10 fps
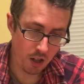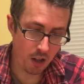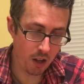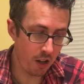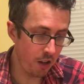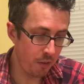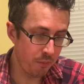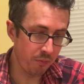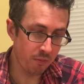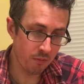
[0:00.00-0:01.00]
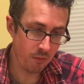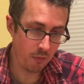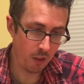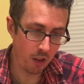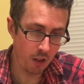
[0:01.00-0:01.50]
Um,
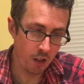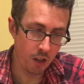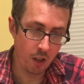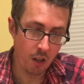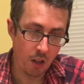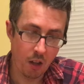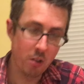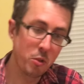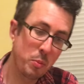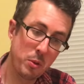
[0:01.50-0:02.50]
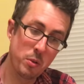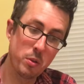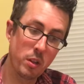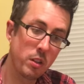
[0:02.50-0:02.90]
hope you